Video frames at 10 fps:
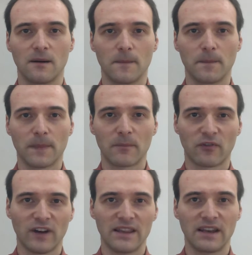um,
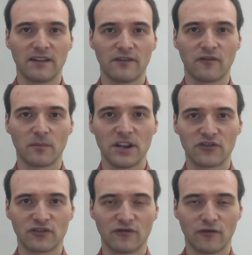provide enough
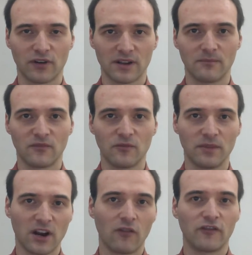information for them to be
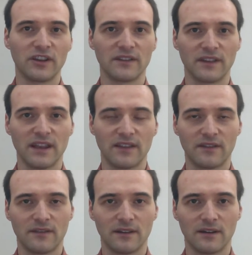confident that
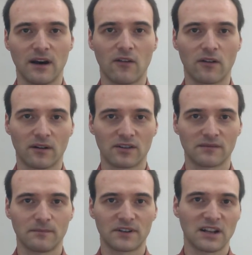uh, our
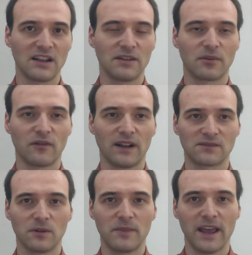personality profiles
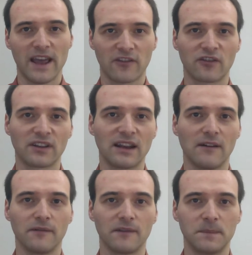will be accurate enough.